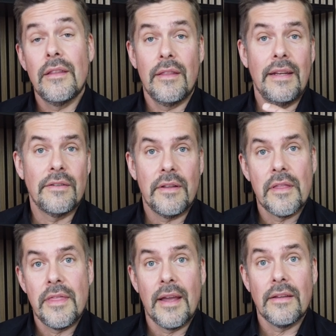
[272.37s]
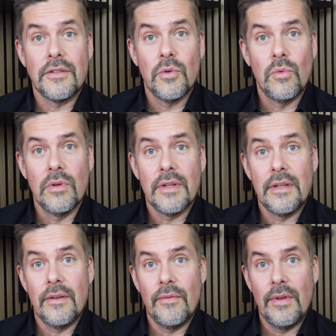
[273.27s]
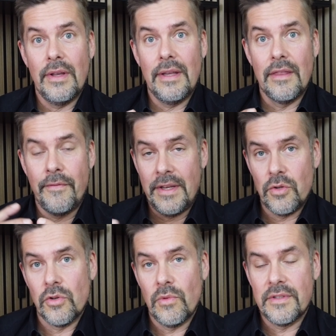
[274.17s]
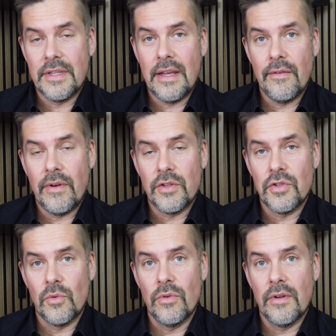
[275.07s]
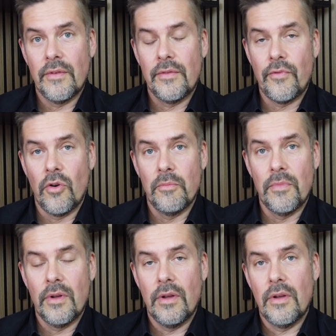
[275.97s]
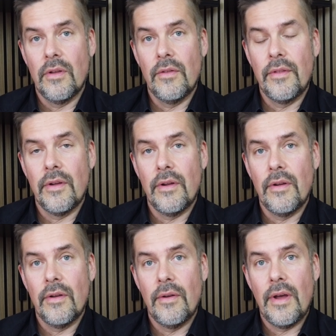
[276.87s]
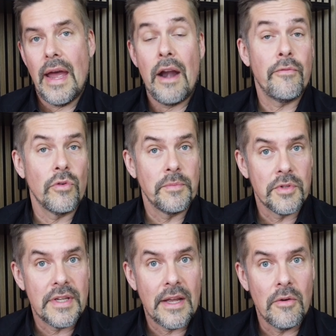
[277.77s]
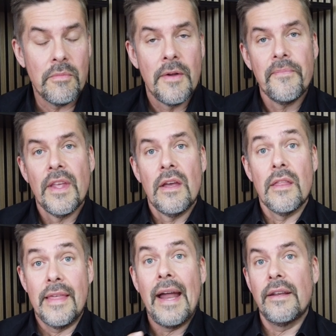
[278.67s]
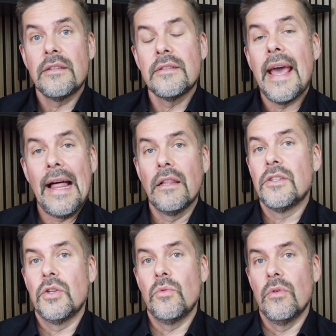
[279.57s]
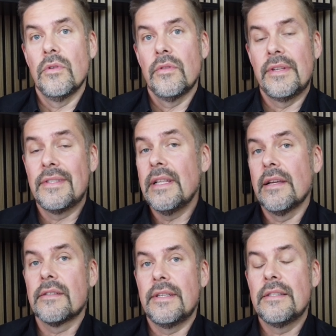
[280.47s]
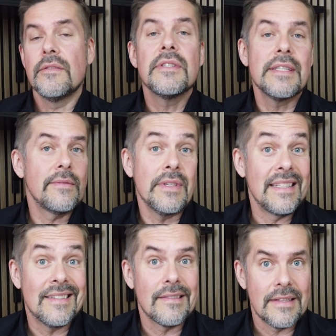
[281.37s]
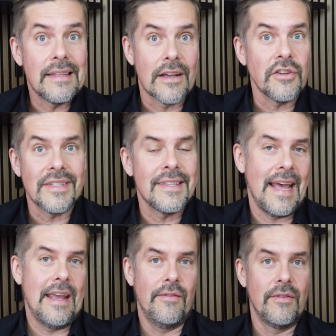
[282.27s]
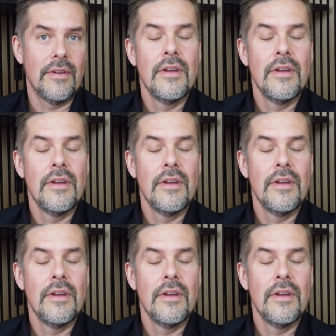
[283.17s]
The interesting thing too, in the video you will see very soon from the Air Force Museum, that is the L2 that still exists. It got saved.